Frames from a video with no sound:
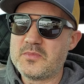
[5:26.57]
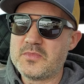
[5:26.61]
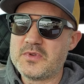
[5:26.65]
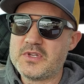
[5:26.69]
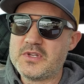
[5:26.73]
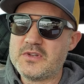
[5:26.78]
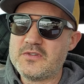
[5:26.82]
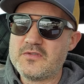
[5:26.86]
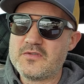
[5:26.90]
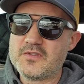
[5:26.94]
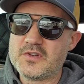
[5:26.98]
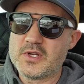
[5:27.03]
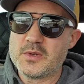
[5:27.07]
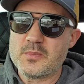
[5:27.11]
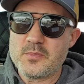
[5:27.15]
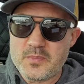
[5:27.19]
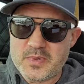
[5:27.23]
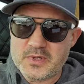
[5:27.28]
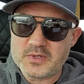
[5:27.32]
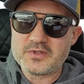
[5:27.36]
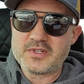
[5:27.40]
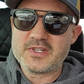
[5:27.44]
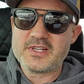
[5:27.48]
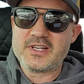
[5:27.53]
you are
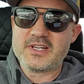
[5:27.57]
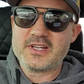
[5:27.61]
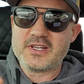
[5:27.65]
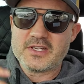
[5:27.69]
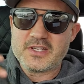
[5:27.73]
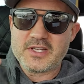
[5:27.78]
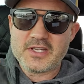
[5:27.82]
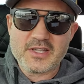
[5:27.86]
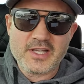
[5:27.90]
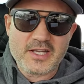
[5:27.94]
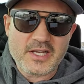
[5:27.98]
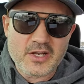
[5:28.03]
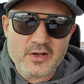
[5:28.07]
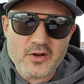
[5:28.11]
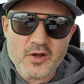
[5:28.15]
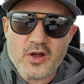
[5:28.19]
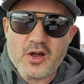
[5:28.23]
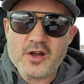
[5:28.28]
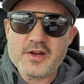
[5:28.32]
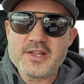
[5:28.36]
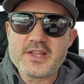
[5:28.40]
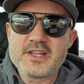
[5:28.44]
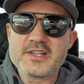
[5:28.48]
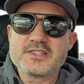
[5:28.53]
building you're like an
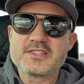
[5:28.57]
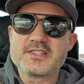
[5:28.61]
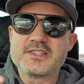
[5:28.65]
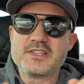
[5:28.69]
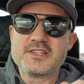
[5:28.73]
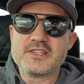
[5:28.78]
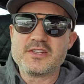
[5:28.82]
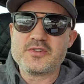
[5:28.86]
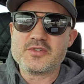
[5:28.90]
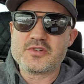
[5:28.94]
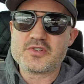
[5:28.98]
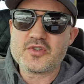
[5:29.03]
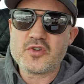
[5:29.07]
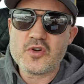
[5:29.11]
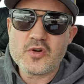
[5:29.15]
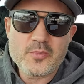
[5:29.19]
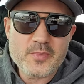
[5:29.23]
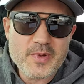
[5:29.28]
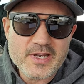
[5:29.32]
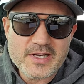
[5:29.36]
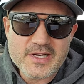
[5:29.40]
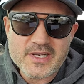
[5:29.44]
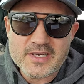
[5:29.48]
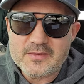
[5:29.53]
audience and you show
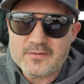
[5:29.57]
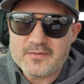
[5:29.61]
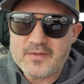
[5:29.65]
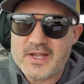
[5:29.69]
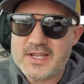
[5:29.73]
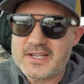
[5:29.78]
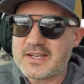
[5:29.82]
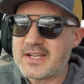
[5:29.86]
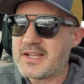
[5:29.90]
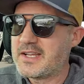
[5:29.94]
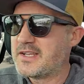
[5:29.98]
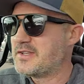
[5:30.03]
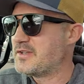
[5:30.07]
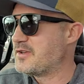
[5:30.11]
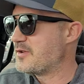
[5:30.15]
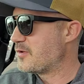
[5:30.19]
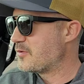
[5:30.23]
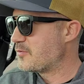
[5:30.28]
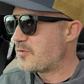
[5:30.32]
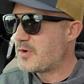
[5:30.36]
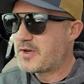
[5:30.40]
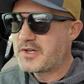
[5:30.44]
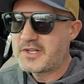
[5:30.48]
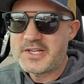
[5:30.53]
up at an event and you're
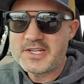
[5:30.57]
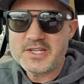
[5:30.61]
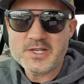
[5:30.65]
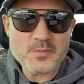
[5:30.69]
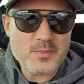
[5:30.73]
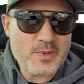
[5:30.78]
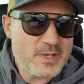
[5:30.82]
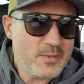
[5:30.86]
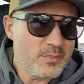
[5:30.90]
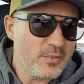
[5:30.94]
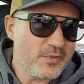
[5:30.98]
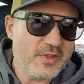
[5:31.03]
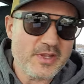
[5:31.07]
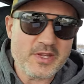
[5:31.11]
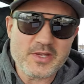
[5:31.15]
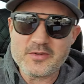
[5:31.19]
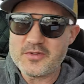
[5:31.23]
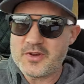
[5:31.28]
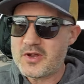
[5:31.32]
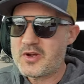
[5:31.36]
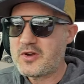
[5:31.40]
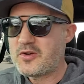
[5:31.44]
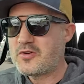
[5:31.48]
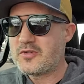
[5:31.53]
running into people that
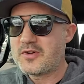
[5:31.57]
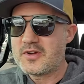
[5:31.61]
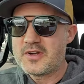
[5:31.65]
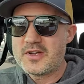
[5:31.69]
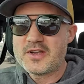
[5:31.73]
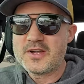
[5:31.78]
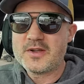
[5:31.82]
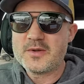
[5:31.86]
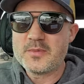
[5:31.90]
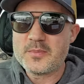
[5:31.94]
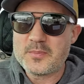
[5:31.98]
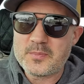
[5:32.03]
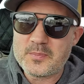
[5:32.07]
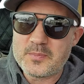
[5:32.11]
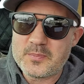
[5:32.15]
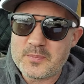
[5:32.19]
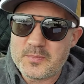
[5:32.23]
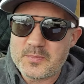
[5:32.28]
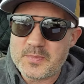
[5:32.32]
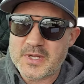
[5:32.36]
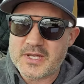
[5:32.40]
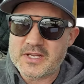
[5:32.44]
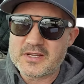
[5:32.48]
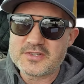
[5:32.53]
you know
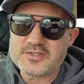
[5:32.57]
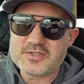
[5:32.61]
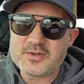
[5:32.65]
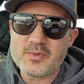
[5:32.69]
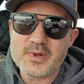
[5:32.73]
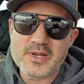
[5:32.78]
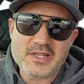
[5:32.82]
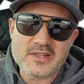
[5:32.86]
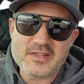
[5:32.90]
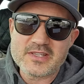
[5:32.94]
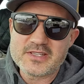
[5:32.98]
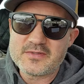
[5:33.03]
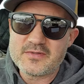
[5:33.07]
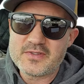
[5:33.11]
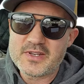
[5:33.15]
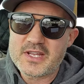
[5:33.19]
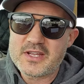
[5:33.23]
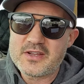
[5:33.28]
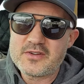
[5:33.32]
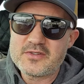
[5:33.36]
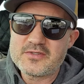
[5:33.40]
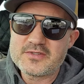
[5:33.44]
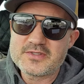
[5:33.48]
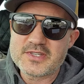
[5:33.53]
because you're making these
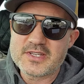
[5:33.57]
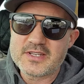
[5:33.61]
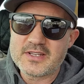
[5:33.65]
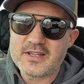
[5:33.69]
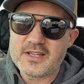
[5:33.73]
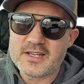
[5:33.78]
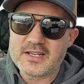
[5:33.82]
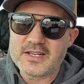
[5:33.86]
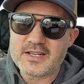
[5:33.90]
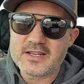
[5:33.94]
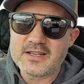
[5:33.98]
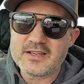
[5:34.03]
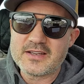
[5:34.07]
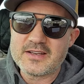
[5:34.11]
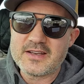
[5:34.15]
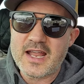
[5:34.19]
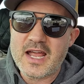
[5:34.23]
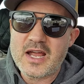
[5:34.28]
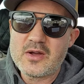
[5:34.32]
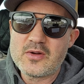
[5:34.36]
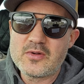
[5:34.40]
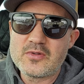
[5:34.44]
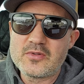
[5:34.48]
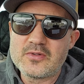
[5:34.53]
videos and like
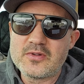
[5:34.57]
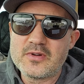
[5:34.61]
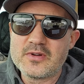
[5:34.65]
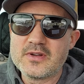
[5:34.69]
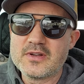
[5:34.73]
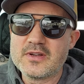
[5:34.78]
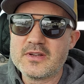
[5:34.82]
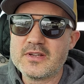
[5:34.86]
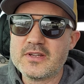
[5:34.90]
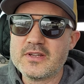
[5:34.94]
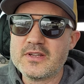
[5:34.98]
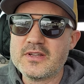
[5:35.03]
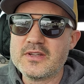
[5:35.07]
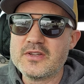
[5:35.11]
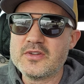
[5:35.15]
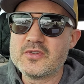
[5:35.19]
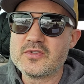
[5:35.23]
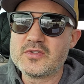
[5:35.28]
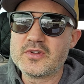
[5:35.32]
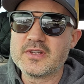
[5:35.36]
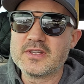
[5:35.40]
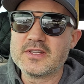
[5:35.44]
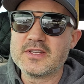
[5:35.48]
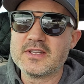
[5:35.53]
now
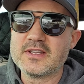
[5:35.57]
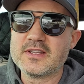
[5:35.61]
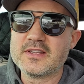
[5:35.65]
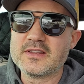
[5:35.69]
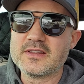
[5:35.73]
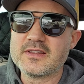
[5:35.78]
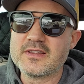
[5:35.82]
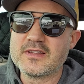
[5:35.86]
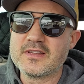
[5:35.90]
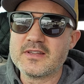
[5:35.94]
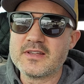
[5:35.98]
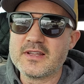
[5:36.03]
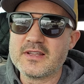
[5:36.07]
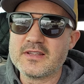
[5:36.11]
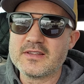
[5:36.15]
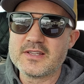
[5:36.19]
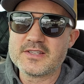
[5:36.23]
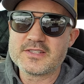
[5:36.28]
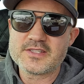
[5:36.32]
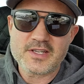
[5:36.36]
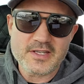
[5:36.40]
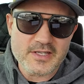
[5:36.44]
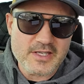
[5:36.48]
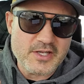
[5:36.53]
you can
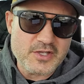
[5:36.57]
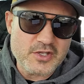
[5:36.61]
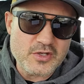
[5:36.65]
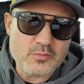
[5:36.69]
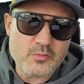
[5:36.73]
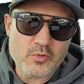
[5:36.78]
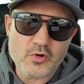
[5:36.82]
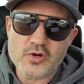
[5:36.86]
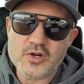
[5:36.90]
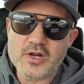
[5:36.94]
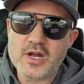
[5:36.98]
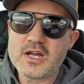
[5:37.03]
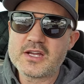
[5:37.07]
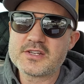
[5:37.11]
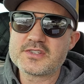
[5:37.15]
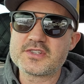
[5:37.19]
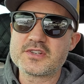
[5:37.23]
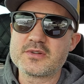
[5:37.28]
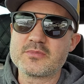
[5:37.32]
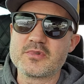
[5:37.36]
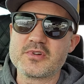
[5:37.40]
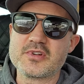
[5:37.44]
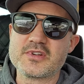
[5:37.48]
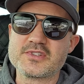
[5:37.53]
this can get you more
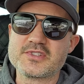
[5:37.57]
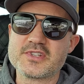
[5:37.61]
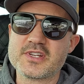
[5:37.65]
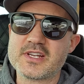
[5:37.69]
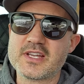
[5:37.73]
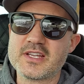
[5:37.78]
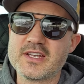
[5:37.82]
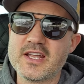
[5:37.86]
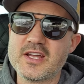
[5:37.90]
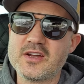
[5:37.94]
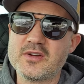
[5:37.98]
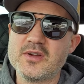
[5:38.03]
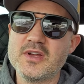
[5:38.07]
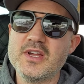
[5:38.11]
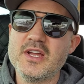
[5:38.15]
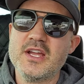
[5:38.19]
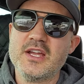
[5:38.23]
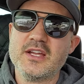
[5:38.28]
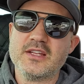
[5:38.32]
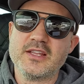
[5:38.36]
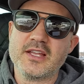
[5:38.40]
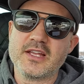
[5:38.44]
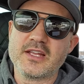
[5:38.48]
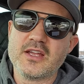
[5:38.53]
customers it can help
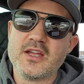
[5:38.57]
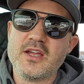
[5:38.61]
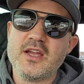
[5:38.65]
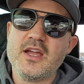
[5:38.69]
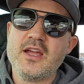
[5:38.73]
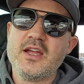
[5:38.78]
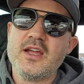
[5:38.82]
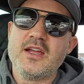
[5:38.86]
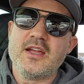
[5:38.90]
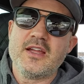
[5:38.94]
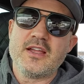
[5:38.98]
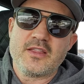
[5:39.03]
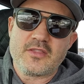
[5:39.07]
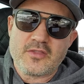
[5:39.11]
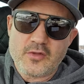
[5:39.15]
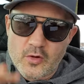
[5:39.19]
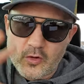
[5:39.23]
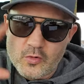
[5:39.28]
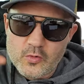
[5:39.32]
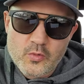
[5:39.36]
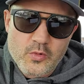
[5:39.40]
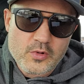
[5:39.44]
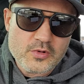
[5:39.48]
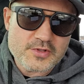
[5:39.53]
like the
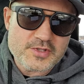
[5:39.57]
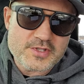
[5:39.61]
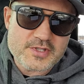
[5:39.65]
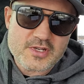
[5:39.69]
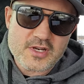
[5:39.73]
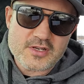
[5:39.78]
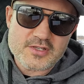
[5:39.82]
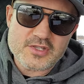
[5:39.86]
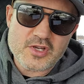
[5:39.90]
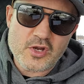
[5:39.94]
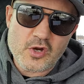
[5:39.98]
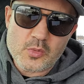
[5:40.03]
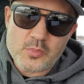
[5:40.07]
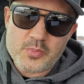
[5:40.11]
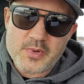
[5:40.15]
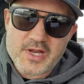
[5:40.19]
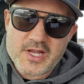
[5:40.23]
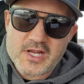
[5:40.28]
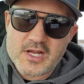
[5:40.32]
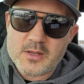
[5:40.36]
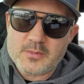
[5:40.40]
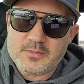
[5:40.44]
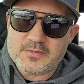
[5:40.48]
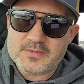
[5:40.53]
whole world starts
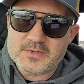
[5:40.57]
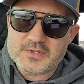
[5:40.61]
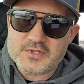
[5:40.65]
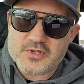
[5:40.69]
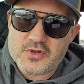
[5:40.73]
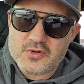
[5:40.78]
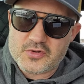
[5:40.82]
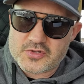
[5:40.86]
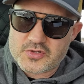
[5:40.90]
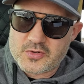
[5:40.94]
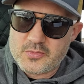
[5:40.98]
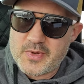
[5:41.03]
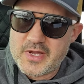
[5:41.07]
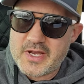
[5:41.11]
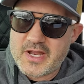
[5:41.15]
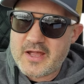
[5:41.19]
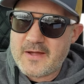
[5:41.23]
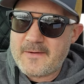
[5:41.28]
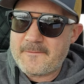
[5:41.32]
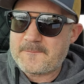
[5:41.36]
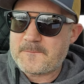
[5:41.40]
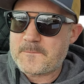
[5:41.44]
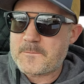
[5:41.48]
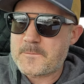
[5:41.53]
opening up social media